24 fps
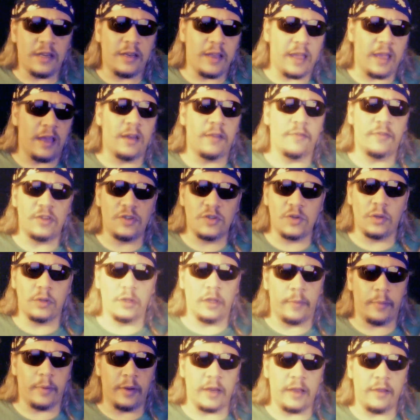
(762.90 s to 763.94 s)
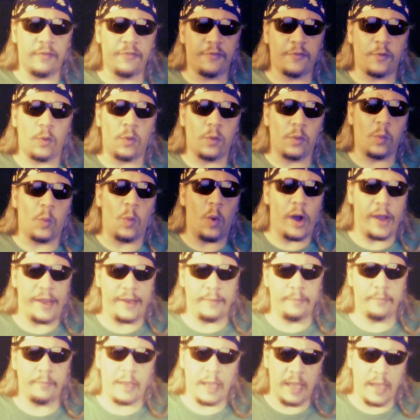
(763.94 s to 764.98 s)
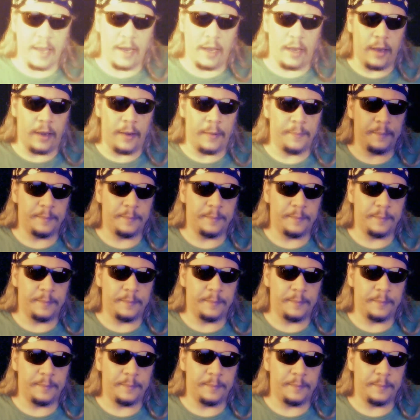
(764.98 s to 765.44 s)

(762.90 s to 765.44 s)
in individual liberty for white men.